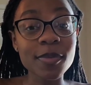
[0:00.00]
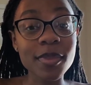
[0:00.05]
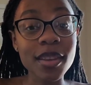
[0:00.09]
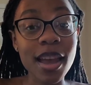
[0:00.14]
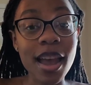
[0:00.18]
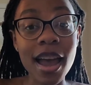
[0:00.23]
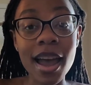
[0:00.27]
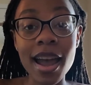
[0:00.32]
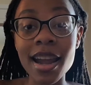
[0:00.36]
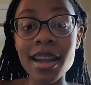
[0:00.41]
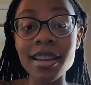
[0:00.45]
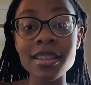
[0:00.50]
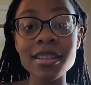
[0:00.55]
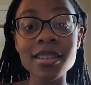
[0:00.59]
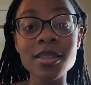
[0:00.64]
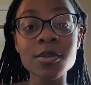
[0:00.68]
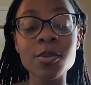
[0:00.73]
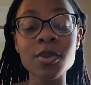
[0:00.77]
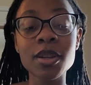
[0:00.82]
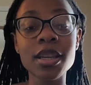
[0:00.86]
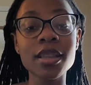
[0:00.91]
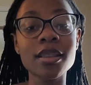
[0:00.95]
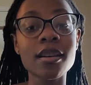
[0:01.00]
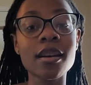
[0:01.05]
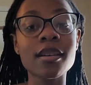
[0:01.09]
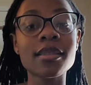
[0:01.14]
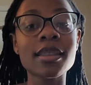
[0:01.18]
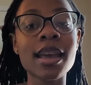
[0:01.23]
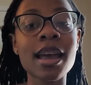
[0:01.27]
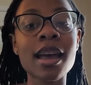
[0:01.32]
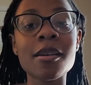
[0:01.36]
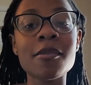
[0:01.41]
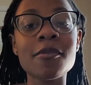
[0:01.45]
I just really thought
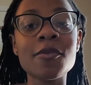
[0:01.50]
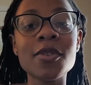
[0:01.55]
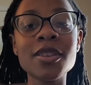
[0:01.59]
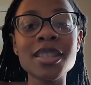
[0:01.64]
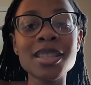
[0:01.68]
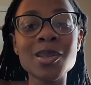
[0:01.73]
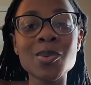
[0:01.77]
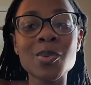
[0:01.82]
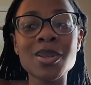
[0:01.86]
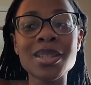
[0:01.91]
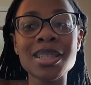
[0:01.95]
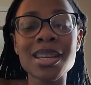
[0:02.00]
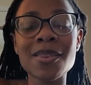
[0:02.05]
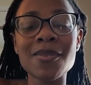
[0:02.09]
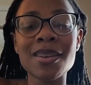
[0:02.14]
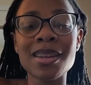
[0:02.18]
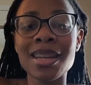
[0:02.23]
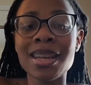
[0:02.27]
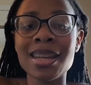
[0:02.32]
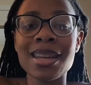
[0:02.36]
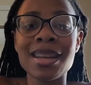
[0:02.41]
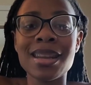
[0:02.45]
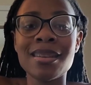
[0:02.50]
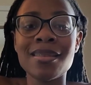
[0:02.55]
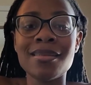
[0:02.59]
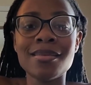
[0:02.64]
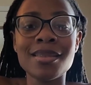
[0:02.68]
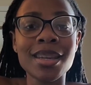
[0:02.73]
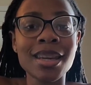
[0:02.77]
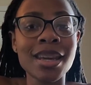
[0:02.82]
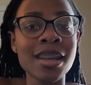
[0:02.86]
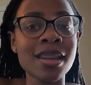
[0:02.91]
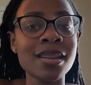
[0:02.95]
that physics wasn't even needed
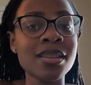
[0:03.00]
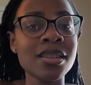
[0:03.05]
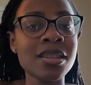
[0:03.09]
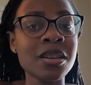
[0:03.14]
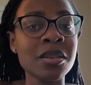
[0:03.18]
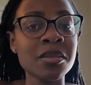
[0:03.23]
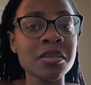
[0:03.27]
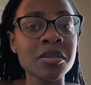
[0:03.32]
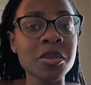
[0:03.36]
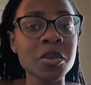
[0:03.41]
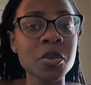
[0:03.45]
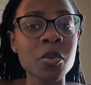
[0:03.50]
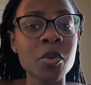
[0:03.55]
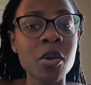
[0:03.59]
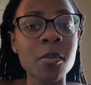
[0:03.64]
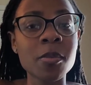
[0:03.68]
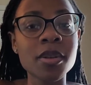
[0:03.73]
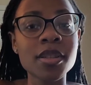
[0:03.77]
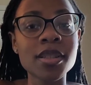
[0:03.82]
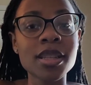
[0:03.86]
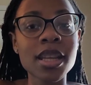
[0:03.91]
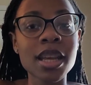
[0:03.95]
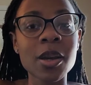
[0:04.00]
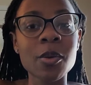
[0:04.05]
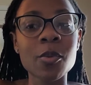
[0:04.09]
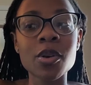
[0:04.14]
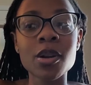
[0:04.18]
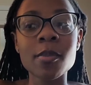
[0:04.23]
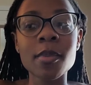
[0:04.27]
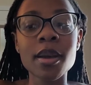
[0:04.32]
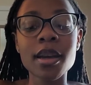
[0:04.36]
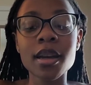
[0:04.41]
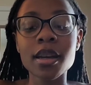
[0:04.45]
to get into nursing school. I'm just like, what
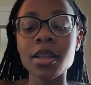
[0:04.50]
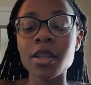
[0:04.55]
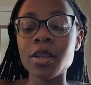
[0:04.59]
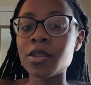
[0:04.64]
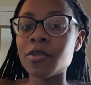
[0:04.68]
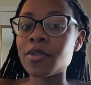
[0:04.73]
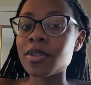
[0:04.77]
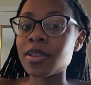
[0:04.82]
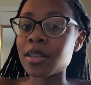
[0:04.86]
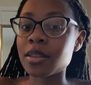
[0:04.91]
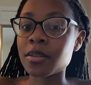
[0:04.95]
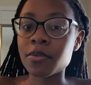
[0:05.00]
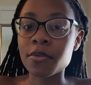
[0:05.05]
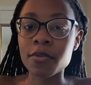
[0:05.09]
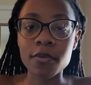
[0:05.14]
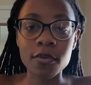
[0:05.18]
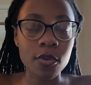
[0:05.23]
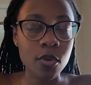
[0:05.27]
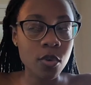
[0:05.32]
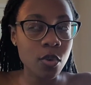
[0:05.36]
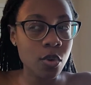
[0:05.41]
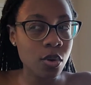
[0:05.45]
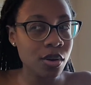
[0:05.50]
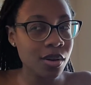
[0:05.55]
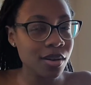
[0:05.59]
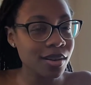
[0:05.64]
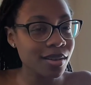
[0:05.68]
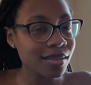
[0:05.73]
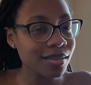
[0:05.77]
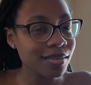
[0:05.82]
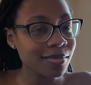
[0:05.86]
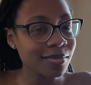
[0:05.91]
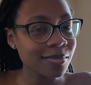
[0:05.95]
am I going to use physics
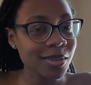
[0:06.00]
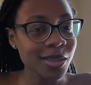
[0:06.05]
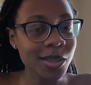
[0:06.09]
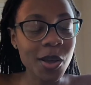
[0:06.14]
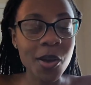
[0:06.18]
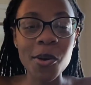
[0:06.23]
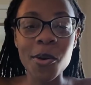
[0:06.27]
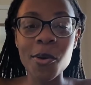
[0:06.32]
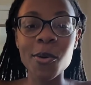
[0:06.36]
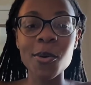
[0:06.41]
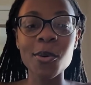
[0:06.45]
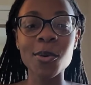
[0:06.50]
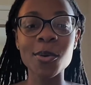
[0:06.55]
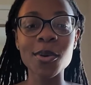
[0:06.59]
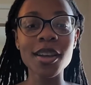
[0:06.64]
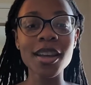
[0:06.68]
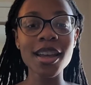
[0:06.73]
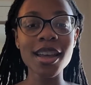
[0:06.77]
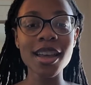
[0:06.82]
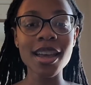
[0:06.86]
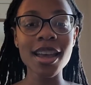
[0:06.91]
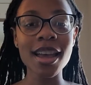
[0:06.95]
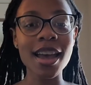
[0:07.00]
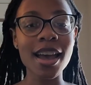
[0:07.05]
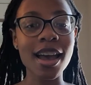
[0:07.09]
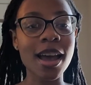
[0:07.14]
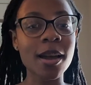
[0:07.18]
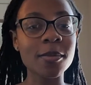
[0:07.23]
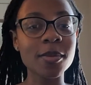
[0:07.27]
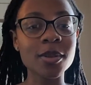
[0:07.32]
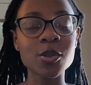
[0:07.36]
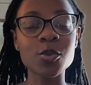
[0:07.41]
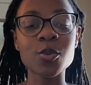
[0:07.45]
for? So
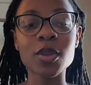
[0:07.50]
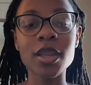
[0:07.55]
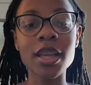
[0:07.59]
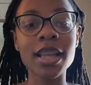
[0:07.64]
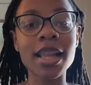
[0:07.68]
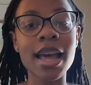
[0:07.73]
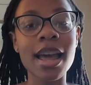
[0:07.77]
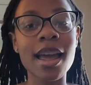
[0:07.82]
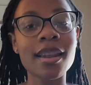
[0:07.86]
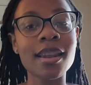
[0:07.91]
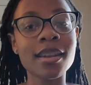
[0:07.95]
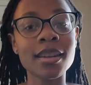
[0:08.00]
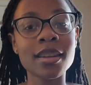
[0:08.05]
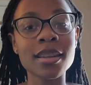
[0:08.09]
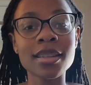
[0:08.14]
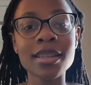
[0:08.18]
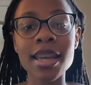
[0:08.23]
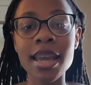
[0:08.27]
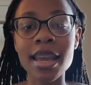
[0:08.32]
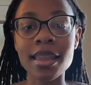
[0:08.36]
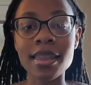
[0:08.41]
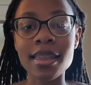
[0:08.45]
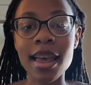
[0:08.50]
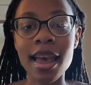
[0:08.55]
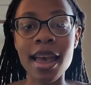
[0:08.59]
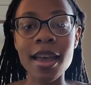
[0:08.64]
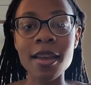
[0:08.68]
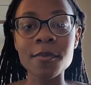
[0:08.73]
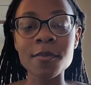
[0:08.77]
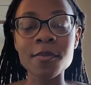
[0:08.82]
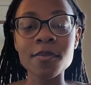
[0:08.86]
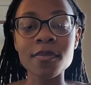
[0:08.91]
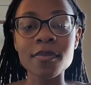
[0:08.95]
I'm just really glad I didn't need to take
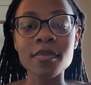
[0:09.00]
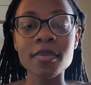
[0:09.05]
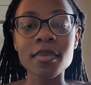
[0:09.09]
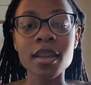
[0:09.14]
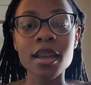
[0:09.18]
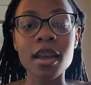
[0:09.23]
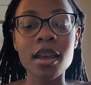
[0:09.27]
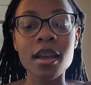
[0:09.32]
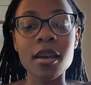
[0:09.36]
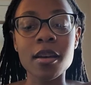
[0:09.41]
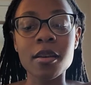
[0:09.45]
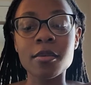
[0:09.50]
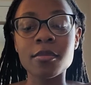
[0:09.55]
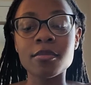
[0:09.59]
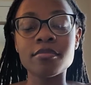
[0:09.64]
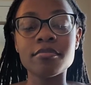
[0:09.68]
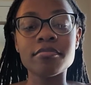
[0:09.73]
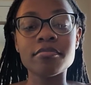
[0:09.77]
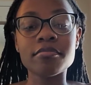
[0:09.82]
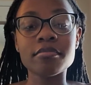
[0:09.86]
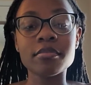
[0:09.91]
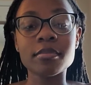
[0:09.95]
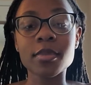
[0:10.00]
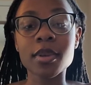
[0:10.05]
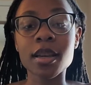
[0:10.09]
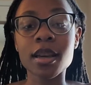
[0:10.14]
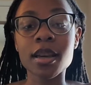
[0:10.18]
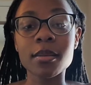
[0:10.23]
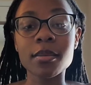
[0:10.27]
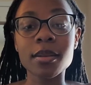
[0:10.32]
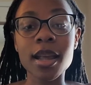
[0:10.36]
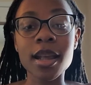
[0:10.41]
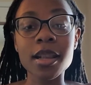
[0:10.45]
that.
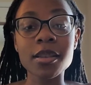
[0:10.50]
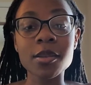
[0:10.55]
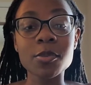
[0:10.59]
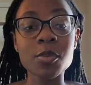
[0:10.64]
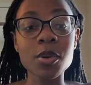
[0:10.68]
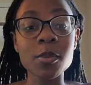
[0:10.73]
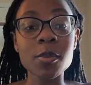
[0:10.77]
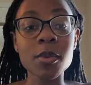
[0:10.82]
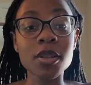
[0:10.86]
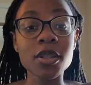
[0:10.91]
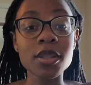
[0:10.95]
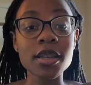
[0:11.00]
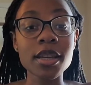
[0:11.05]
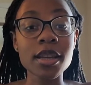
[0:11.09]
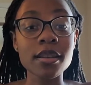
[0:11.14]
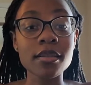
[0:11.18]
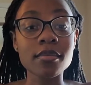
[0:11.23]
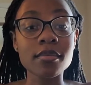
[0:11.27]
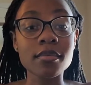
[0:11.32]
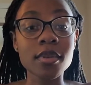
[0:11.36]
But that's pretty much it.